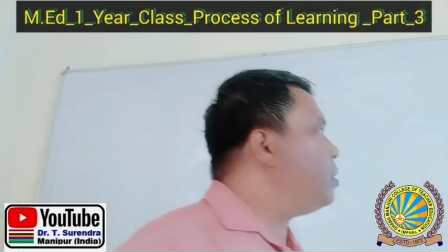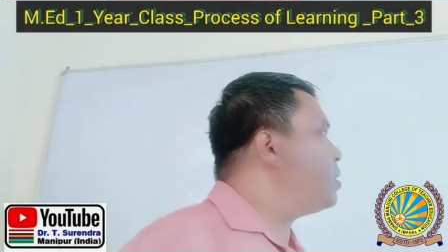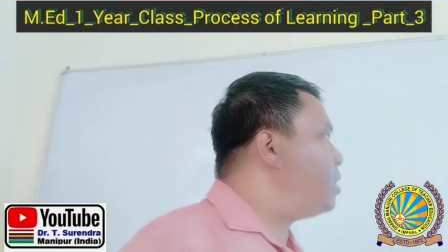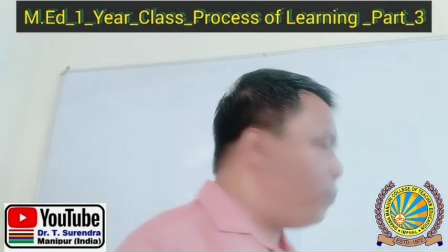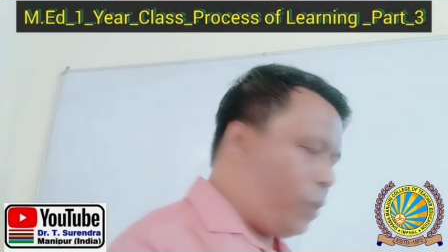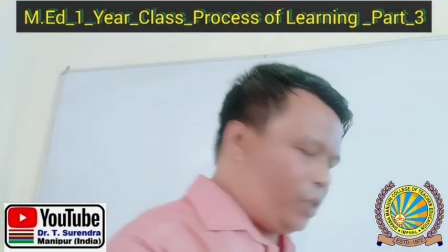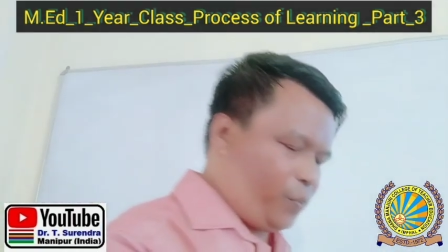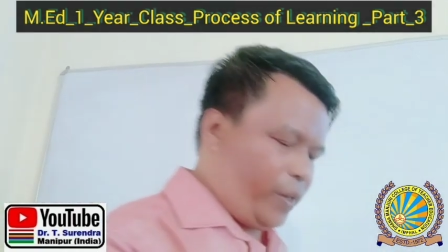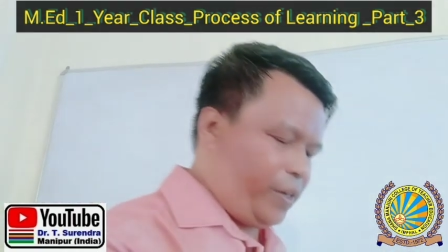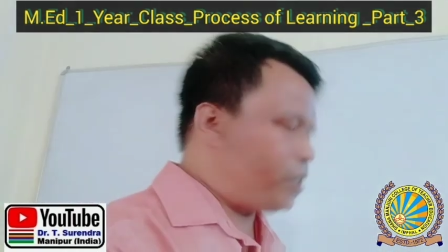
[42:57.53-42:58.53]
the stimulus
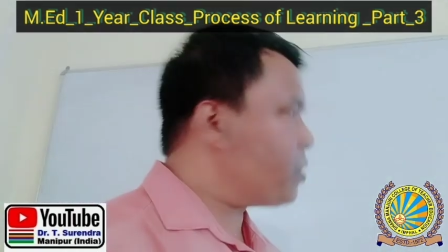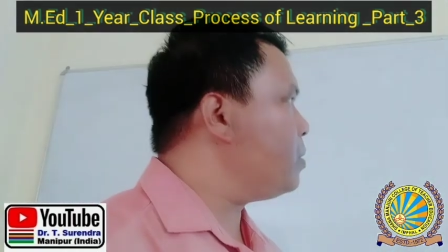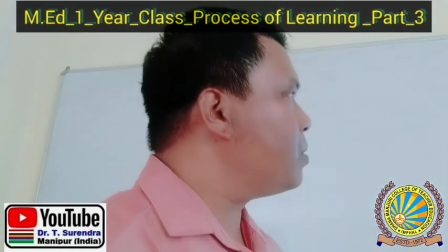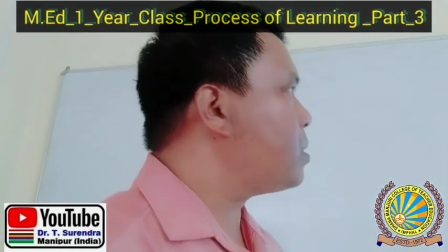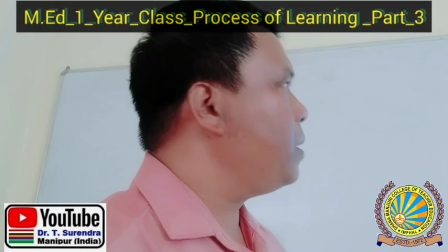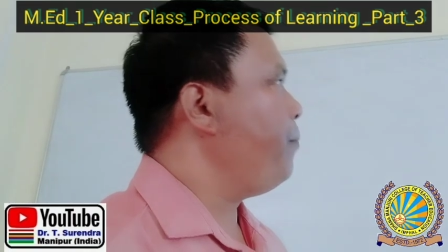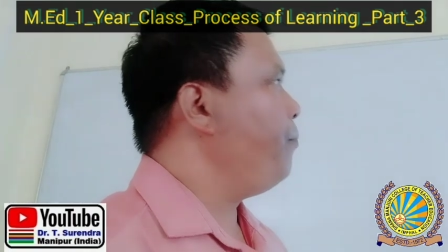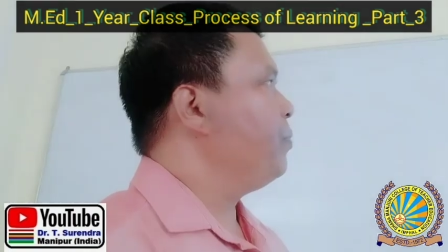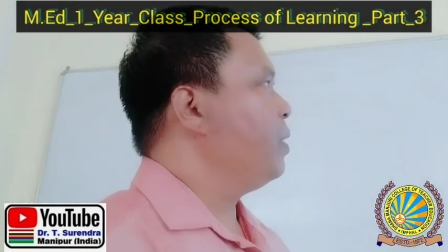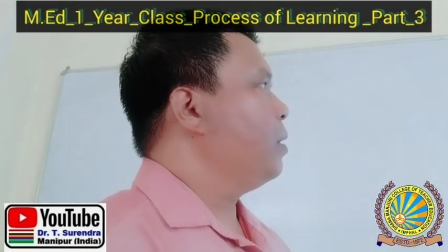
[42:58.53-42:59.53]
variations,
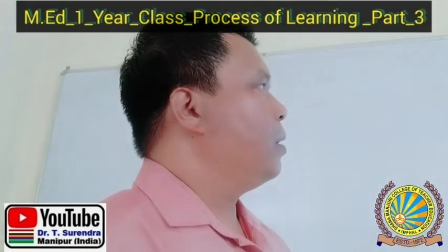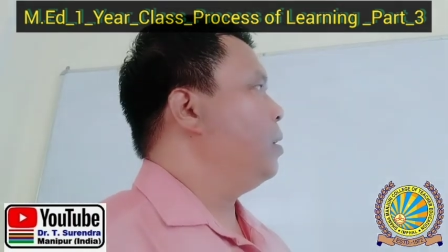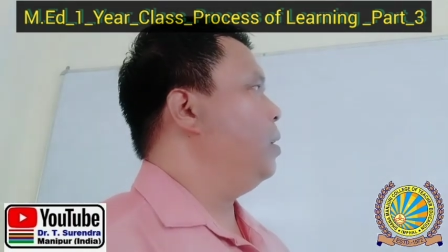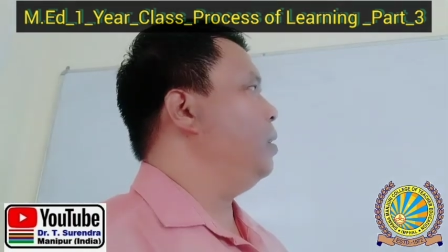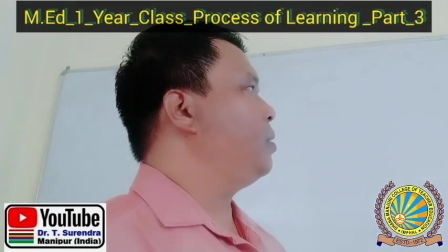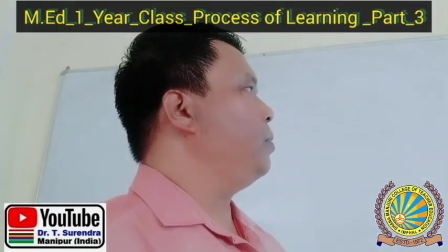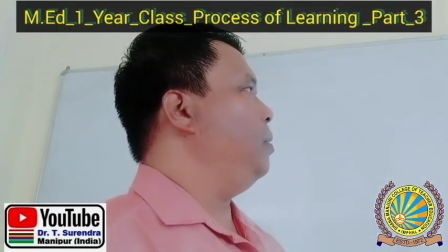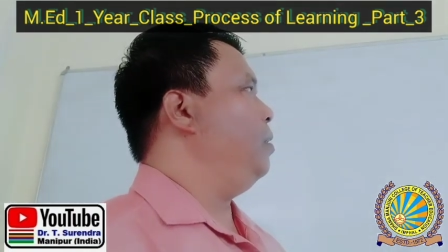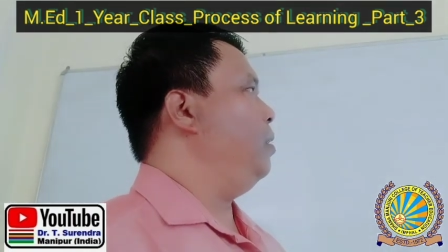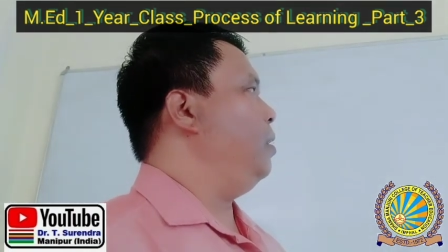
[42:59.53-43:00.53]

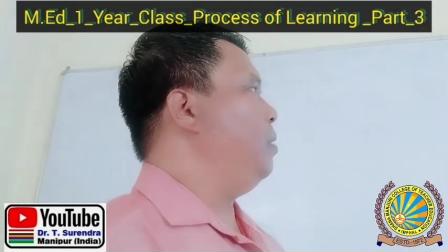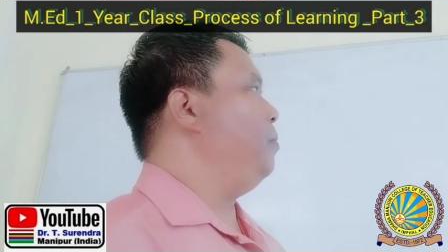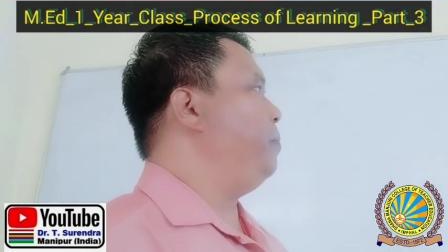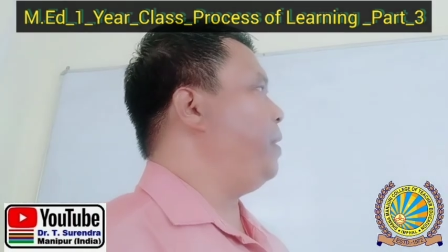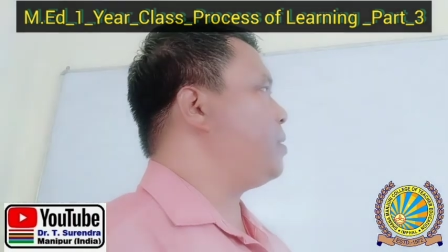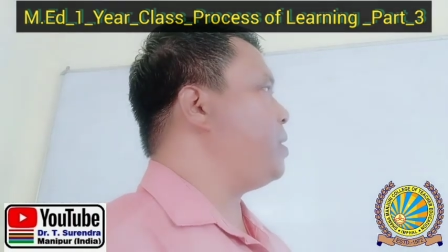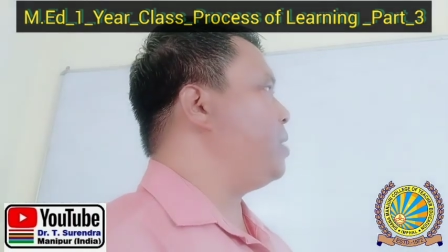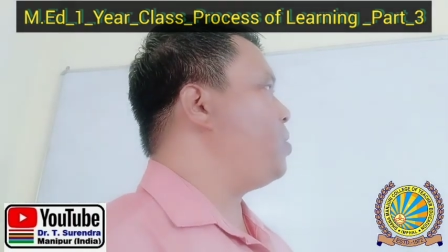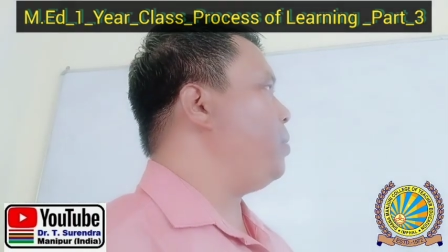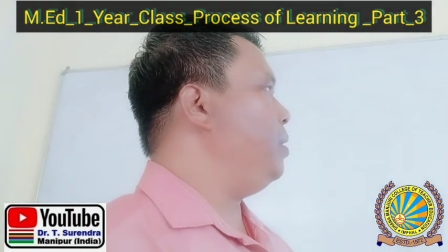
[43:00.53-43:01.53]
there are
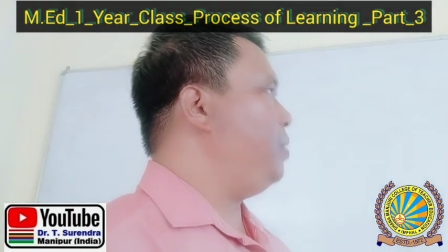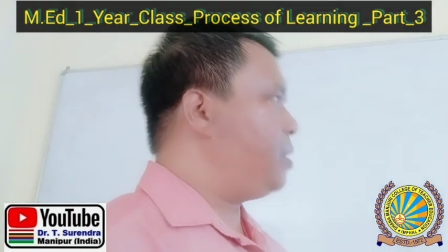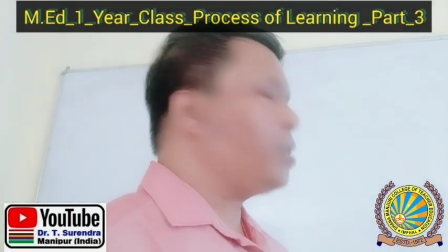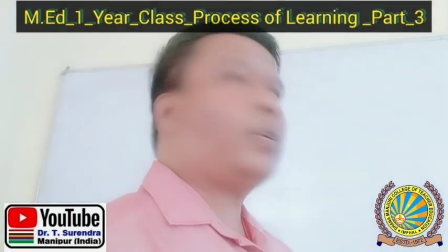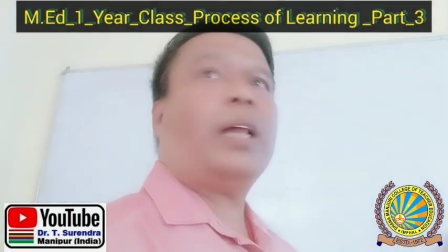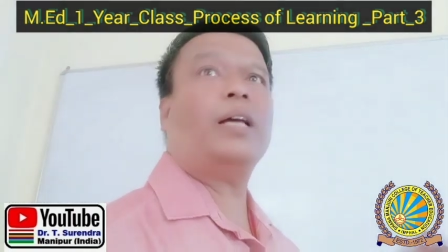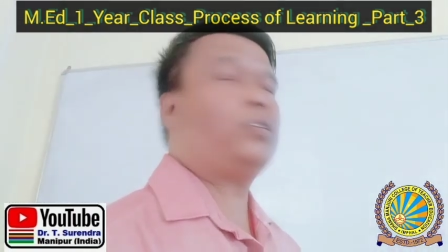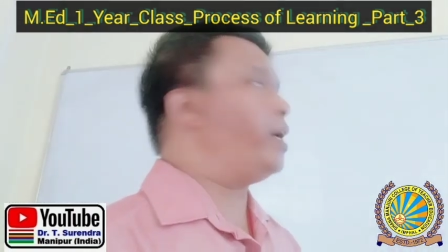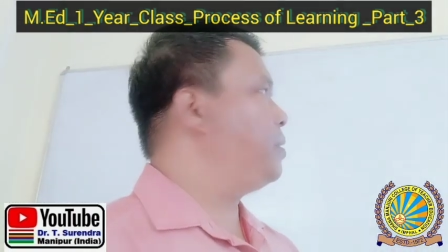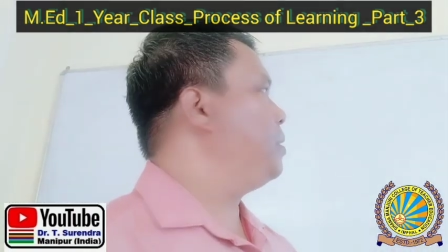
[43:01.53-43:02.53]
sensory. This is the last
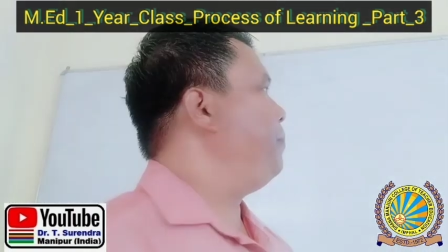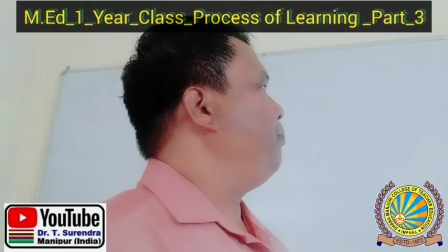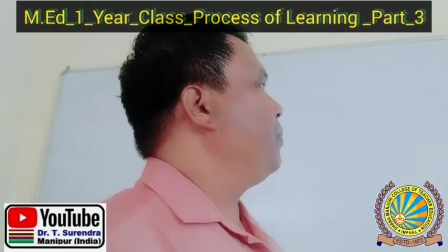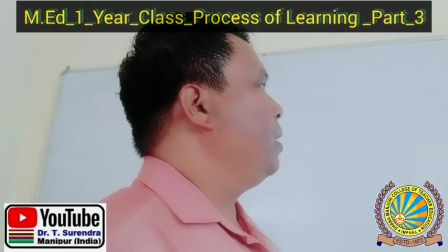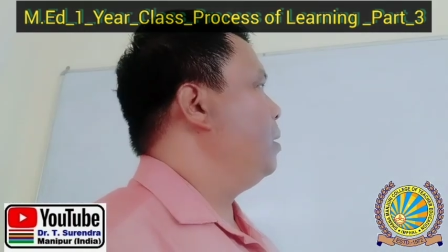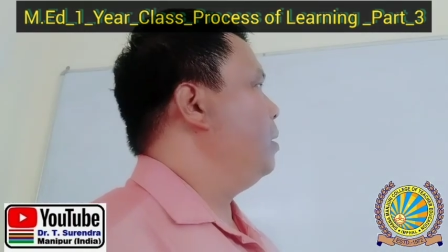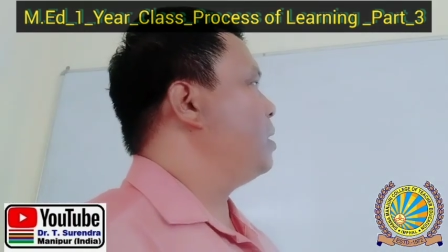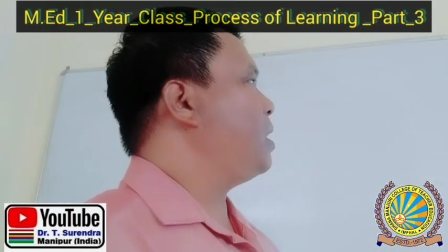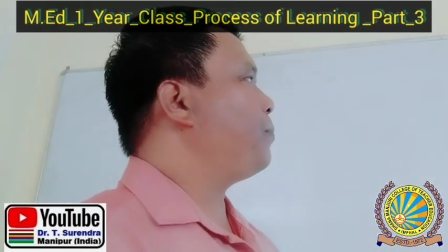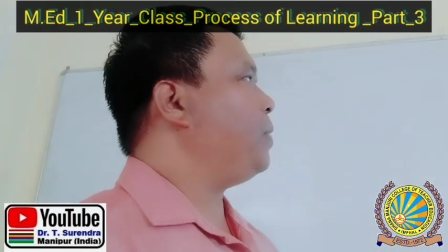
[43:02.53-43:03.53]
slide.
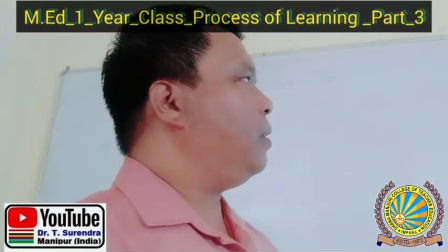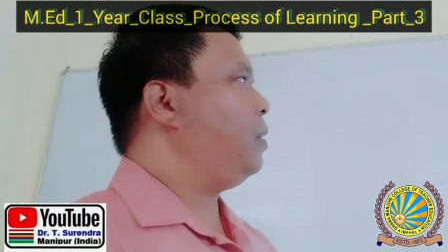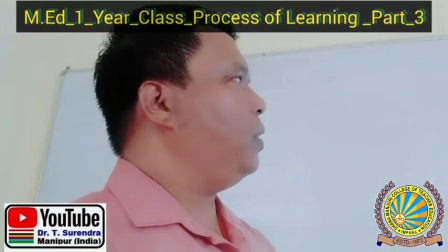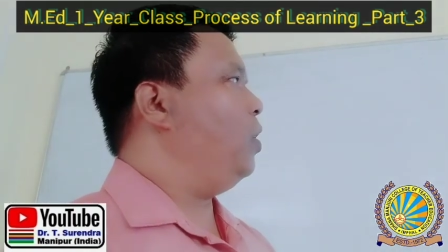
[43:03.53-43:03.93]
Receptor, the